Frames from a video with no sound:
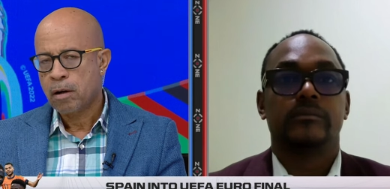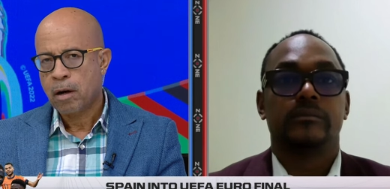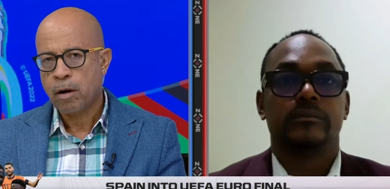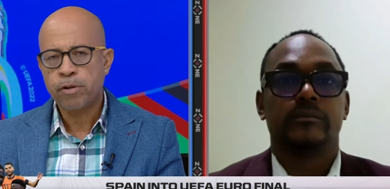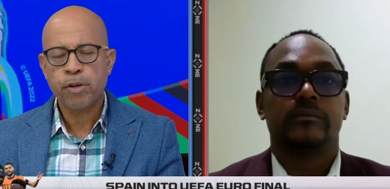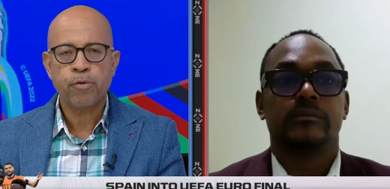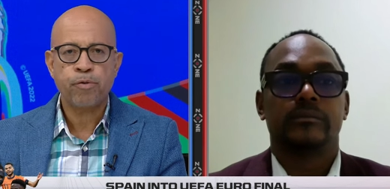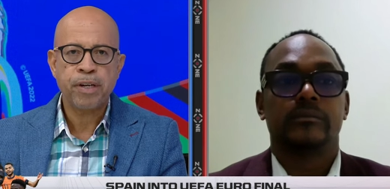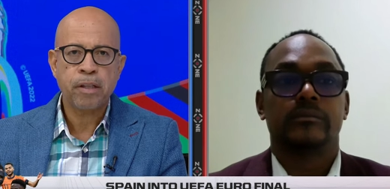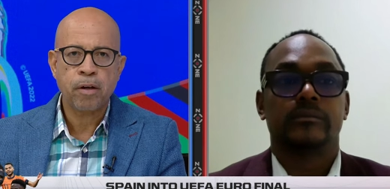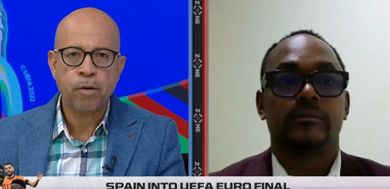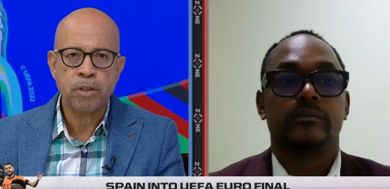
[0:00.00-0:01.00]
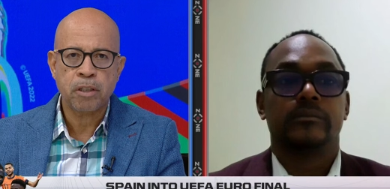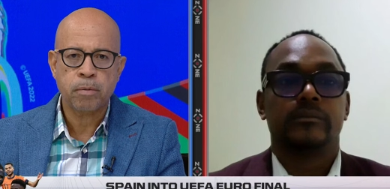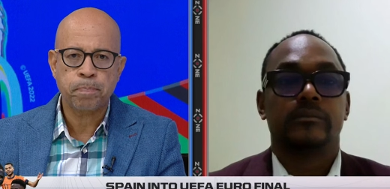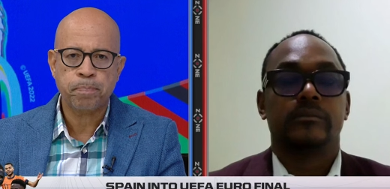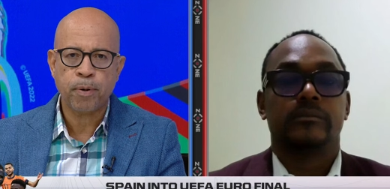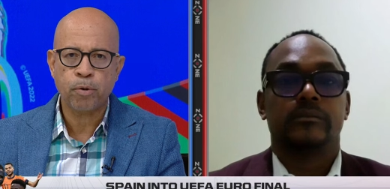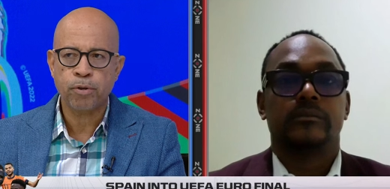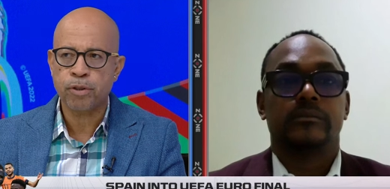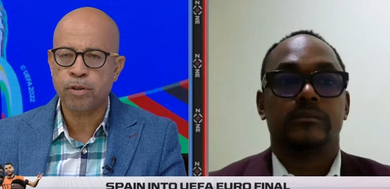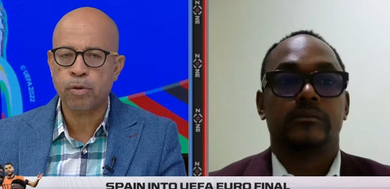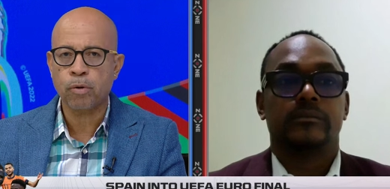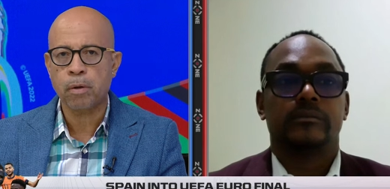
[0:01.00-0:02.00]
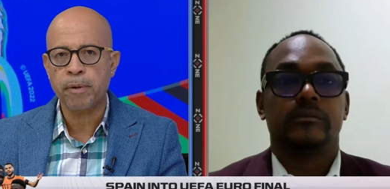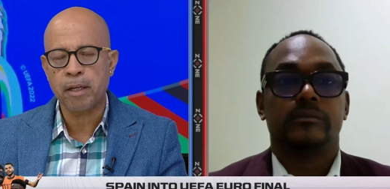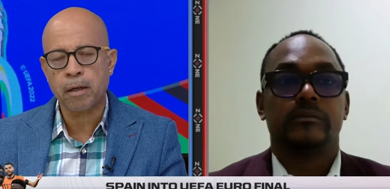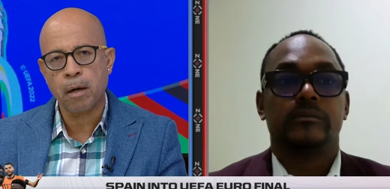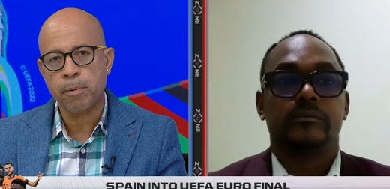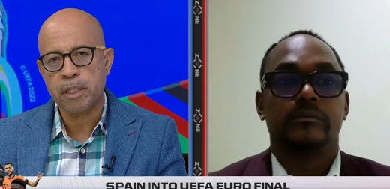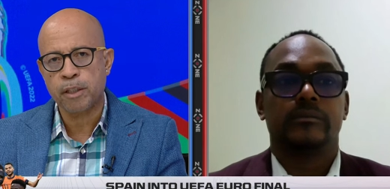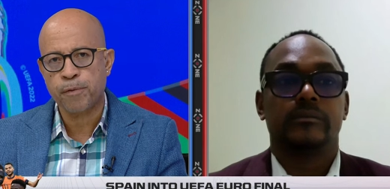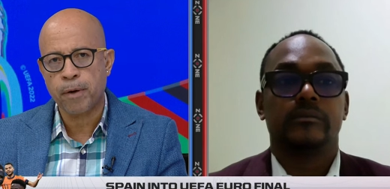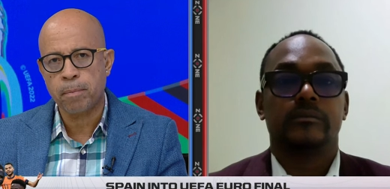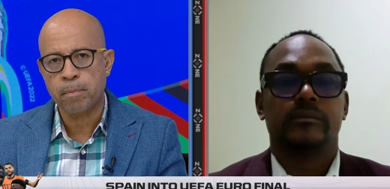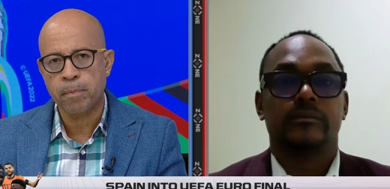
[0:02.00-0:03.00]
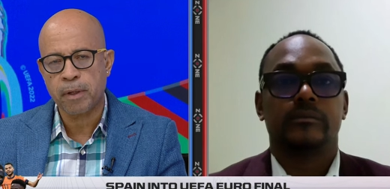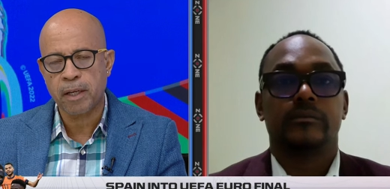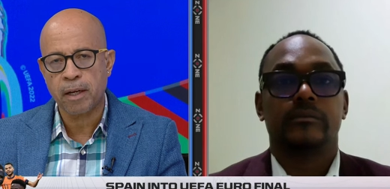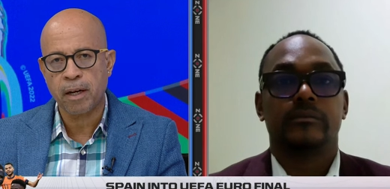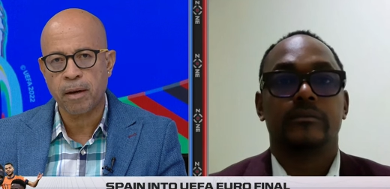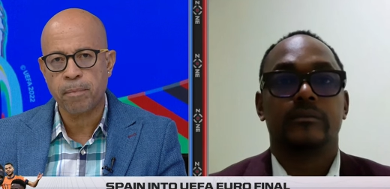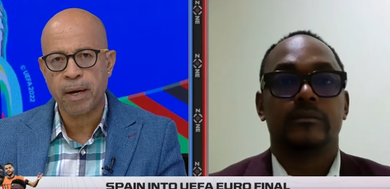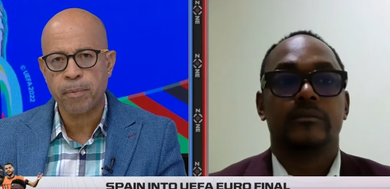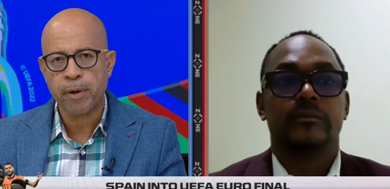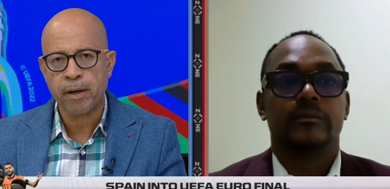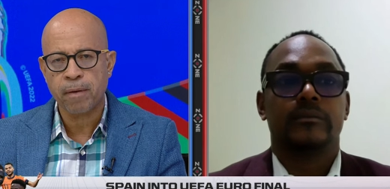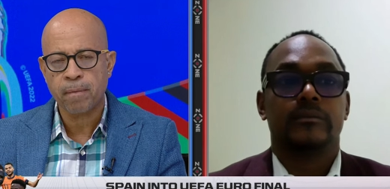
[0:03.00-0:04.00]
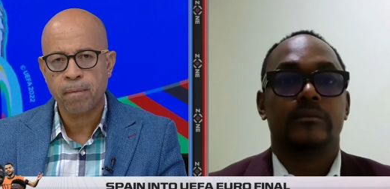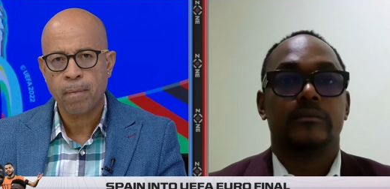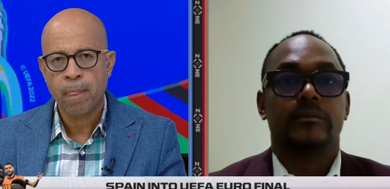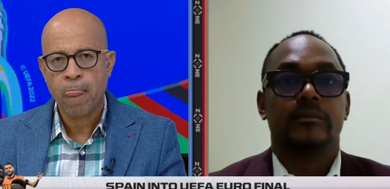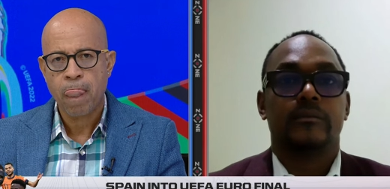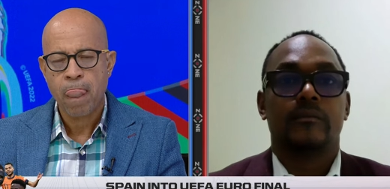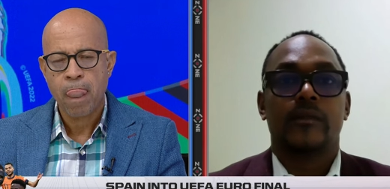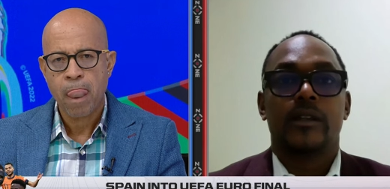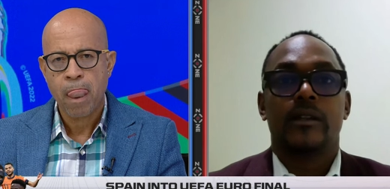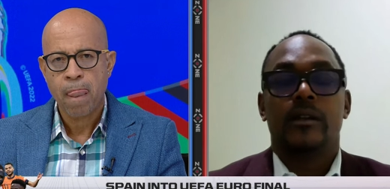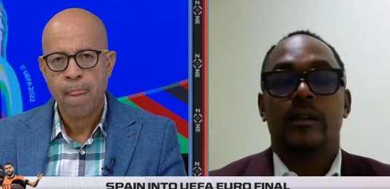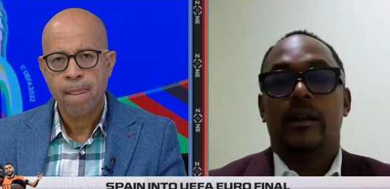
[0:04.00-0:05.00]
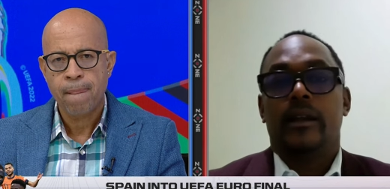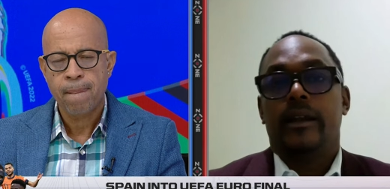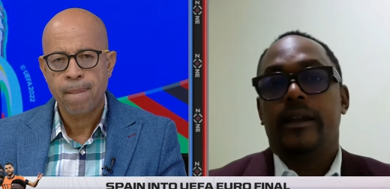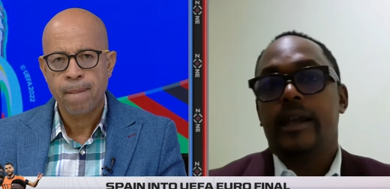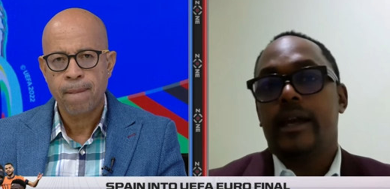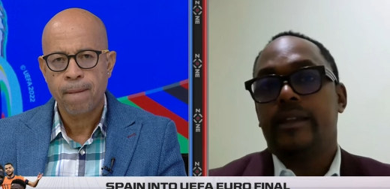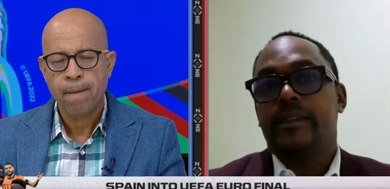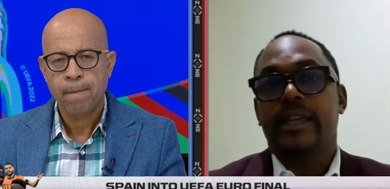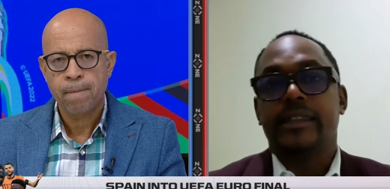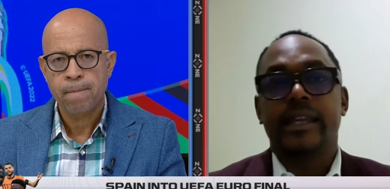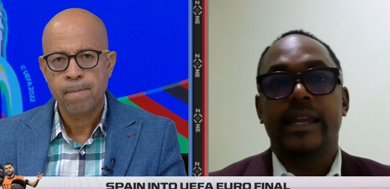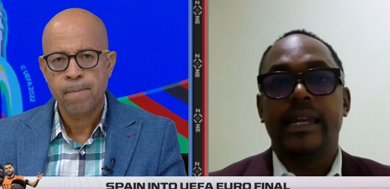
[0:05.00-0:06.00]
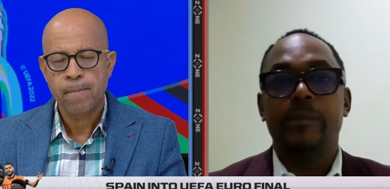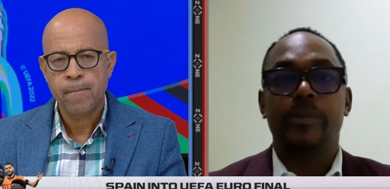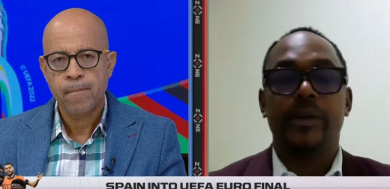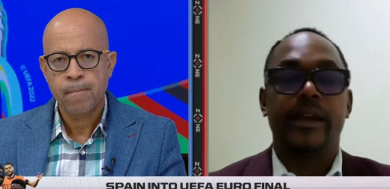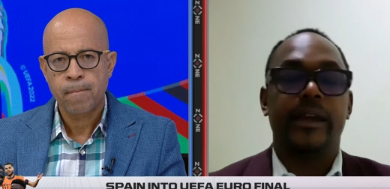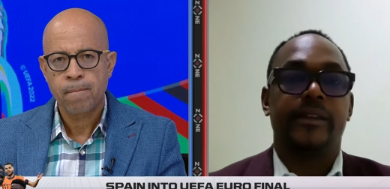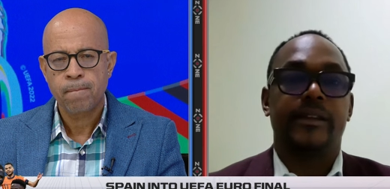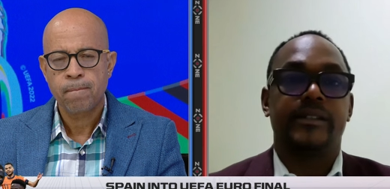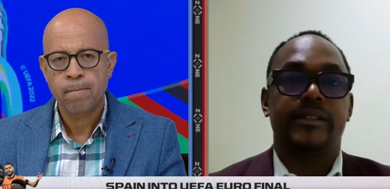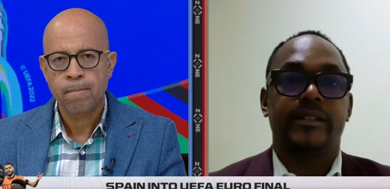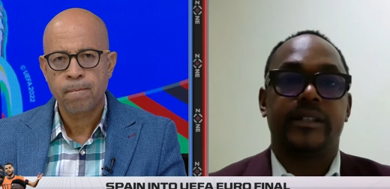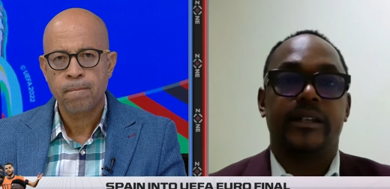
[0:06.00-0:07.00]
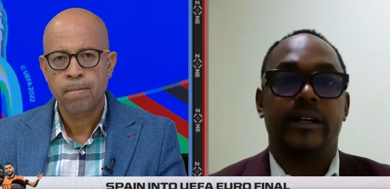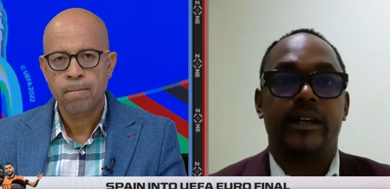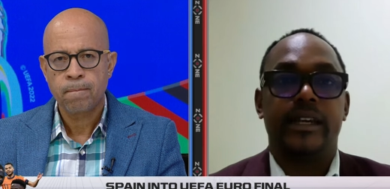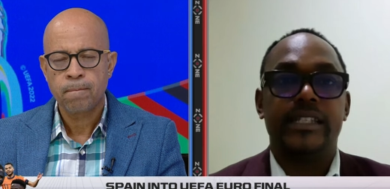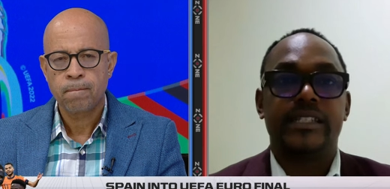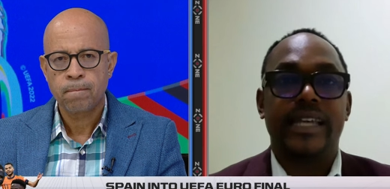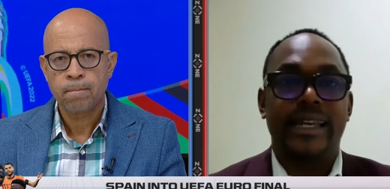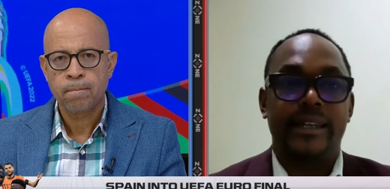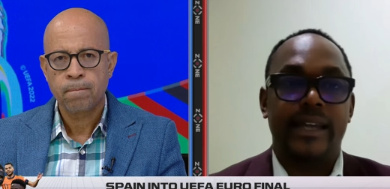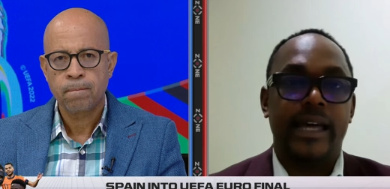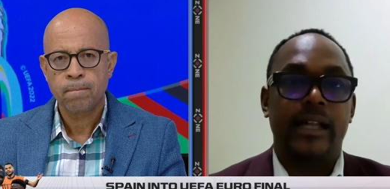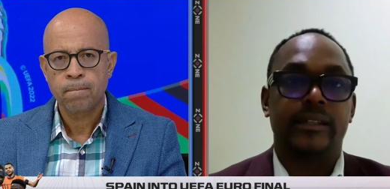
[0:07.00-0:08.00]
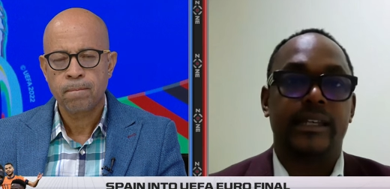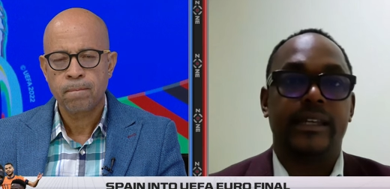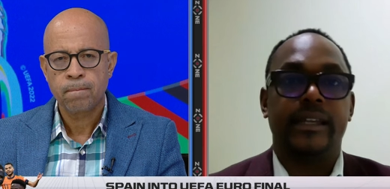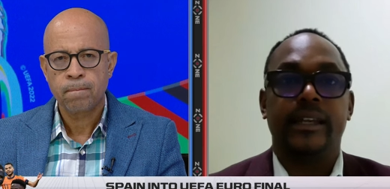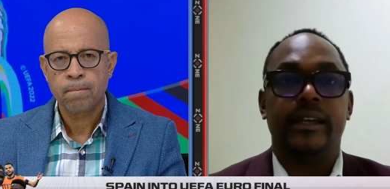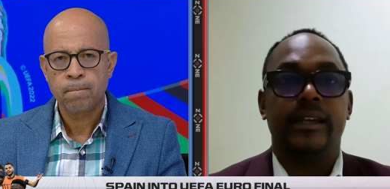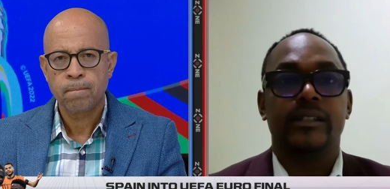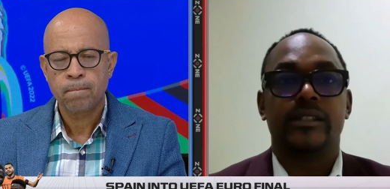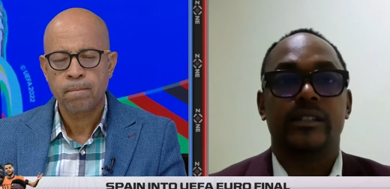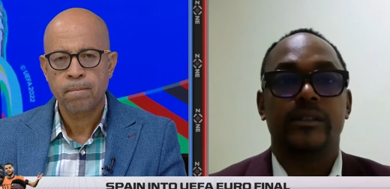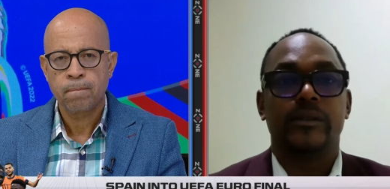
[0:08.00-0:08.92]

Speaker 1: How do you read those post tournament comments from Kylian Mbappe?
Speaker 2: Yeah, I, I think any player that uh, is in the elk that he is,